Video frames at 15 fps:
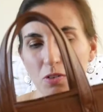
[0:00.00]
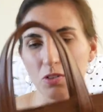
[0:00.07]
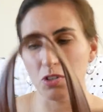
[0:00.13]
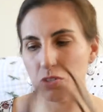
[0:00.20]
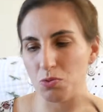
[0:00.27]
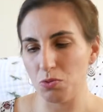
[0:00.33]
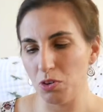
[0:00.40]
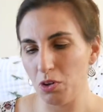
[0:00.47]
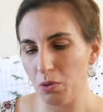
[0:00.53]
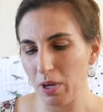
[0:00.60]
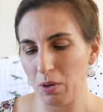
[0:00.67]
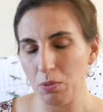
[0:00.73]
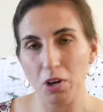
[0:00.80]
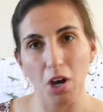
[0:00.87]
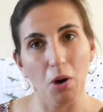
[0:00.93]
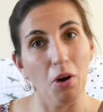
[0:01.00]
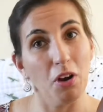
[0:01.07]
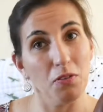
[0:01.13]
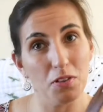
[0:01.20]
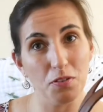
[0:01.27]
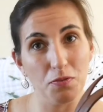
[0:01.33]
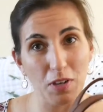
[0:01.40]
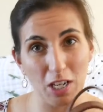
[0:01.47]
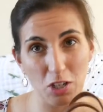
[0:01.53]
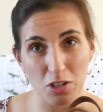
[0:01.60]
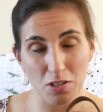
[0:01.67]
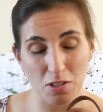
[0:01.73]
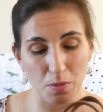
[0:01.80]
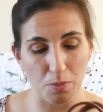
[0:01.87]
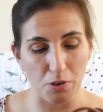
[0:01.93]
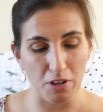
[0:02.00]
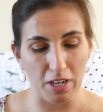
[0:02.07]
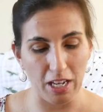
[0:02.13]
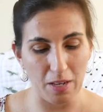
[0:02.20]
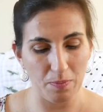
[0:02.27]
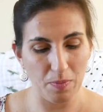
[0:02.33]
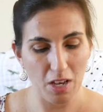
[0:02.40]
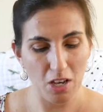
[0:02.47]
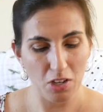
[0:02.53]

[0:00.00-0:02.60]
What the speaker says: Just real quick, we'll go over the features of the Brittany.